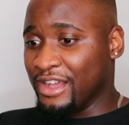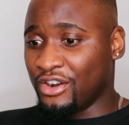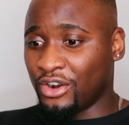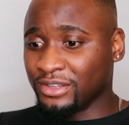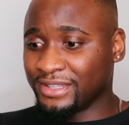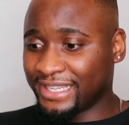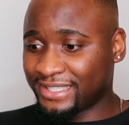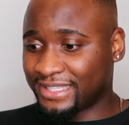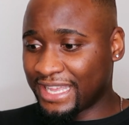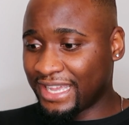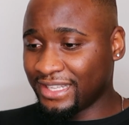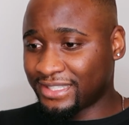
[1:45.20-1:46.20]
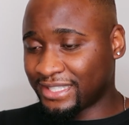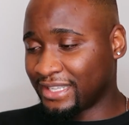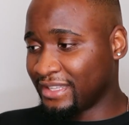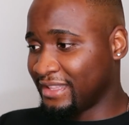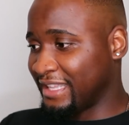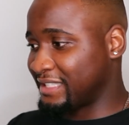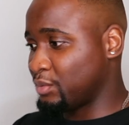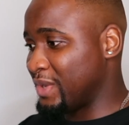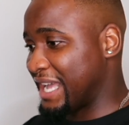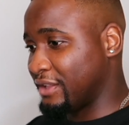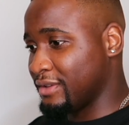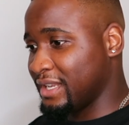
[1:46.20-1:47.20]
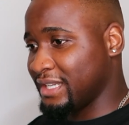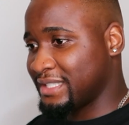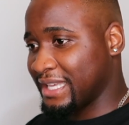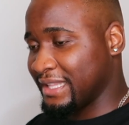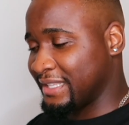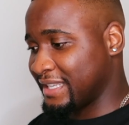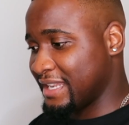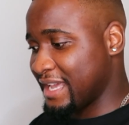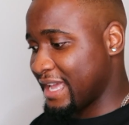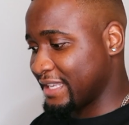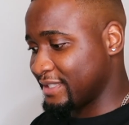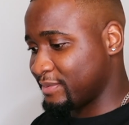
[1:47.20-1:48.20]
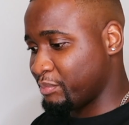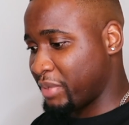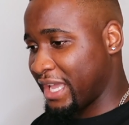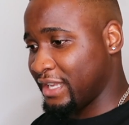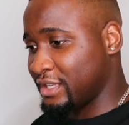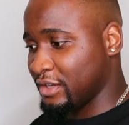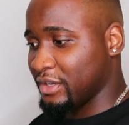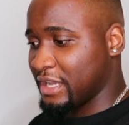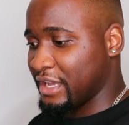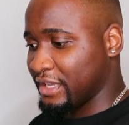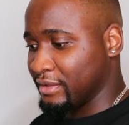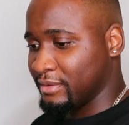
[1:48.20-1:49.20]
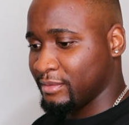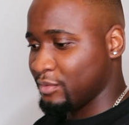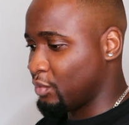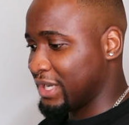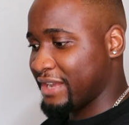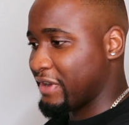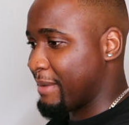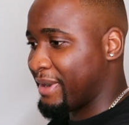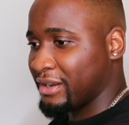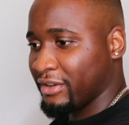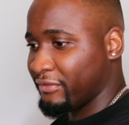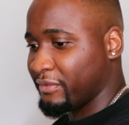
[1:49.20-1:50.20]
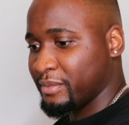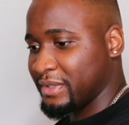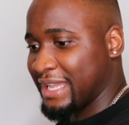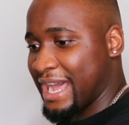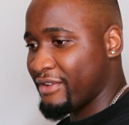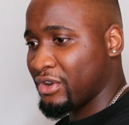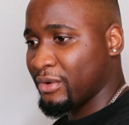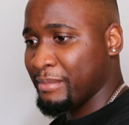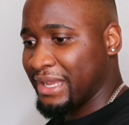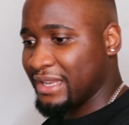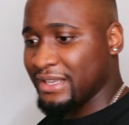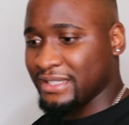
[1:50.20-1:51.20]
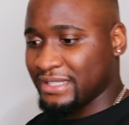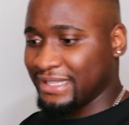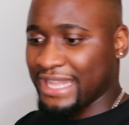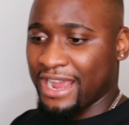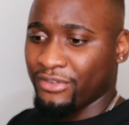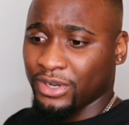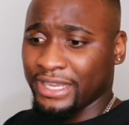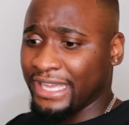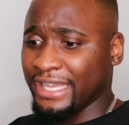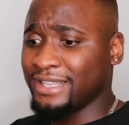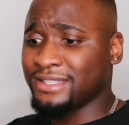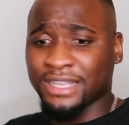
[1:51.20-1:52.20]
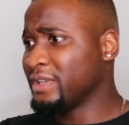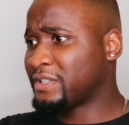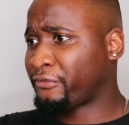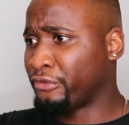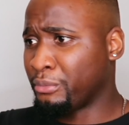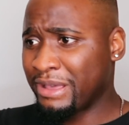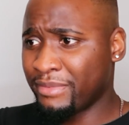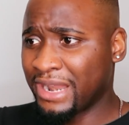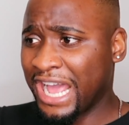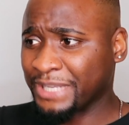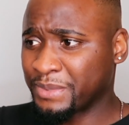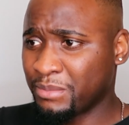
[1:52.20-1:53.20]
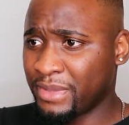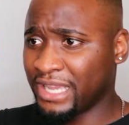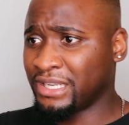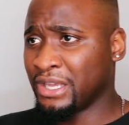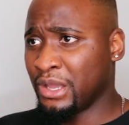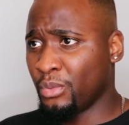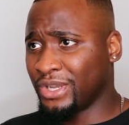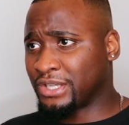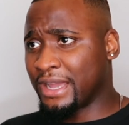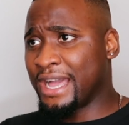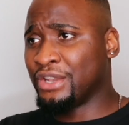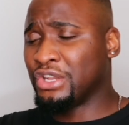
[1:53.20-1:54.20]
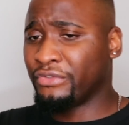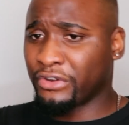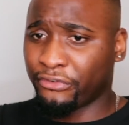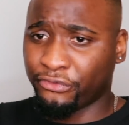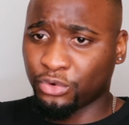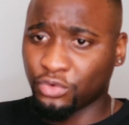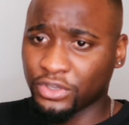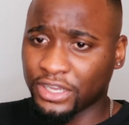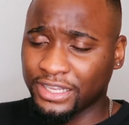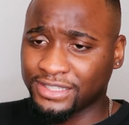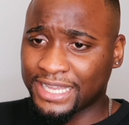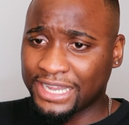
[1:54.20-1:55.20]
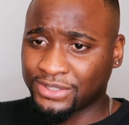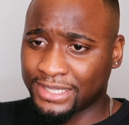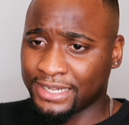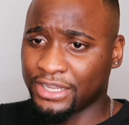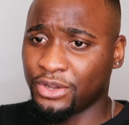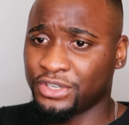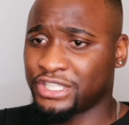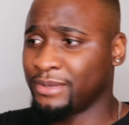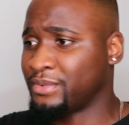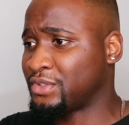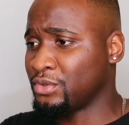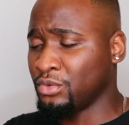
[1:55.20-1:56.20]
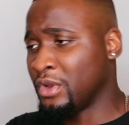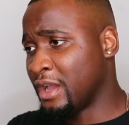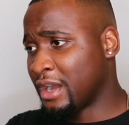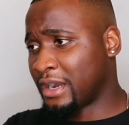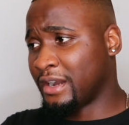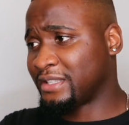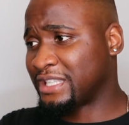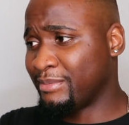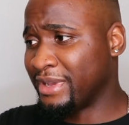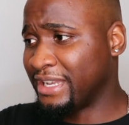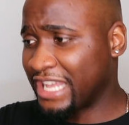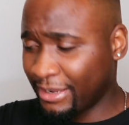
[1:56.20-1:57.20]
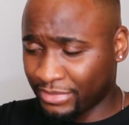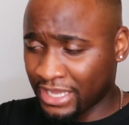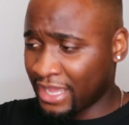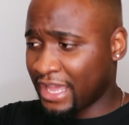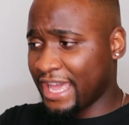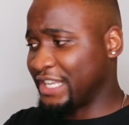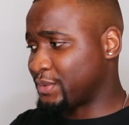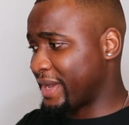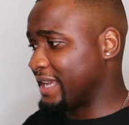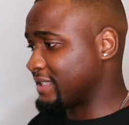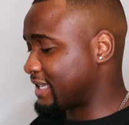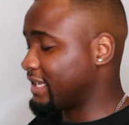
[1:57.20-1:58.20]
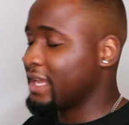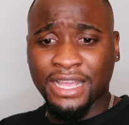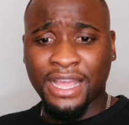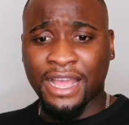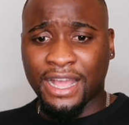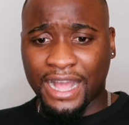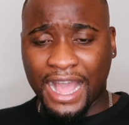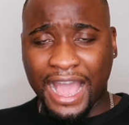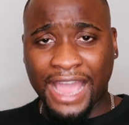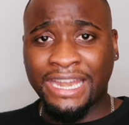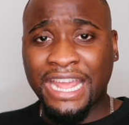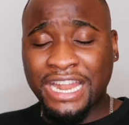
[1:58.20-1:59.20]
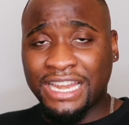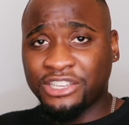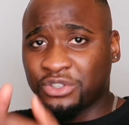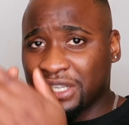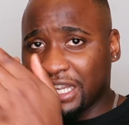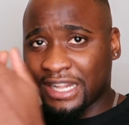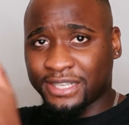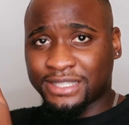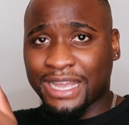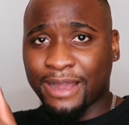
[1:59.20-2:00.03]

On this date, we acknowledge that the seller has paid whatever amount of naira, millions naira it is. Once full payment has been made, we shall hand over full title and ownership to customer named X, Y, and Z. And it literally lists